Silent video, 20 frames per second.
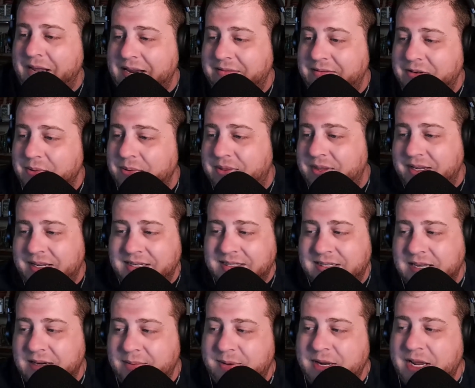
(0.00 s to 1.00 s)
don't think he's
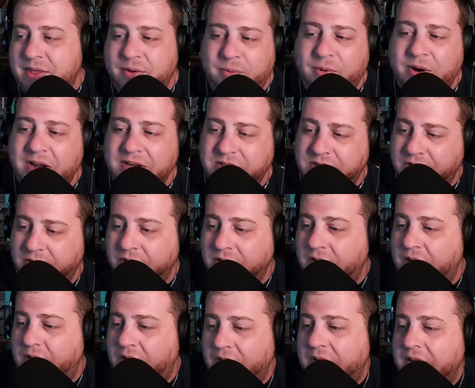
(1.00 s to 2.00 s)
going to be on the roster
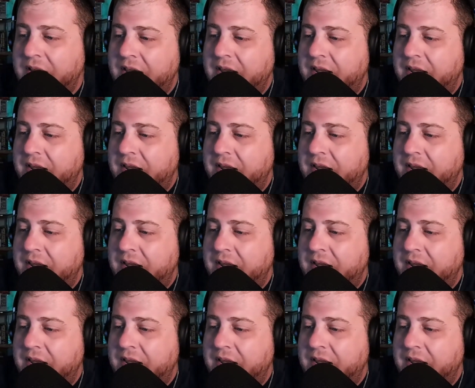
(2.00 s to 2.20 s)
long.